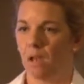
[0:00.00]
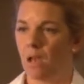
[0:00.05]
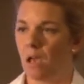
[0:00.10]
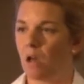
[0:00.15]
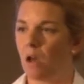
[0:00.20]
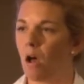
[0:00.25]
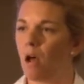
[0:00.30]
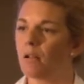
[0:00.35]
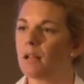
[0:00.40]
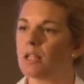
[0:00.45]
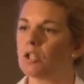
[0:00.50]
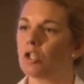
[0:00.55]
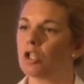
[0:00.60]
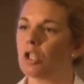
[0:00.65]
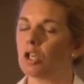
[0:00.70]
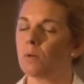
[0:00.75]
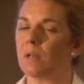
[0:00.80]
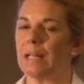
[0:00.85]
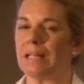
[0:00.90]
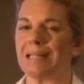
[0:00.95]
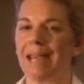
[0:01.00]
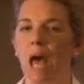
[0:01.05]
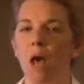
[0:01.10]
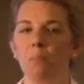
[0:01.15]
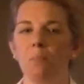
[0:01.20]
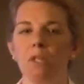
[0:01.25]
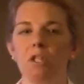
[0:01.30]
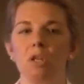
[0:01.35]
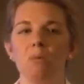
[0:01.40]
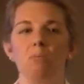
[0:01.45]
And all it's doing, it's
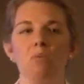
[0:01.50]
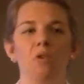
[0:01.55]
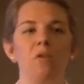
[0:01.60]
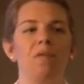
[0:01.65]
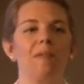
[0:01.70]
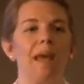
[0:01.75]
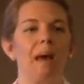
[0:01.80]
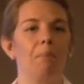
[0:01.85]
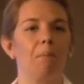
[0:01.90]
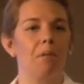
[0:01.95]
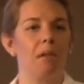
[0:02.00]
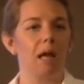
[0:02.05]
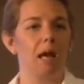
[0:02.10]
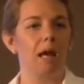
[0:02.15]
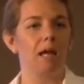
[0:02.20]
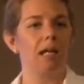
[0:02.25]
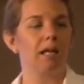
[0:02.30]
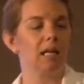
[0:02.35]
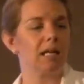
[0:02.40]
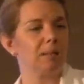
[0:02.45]
helping to move that blood,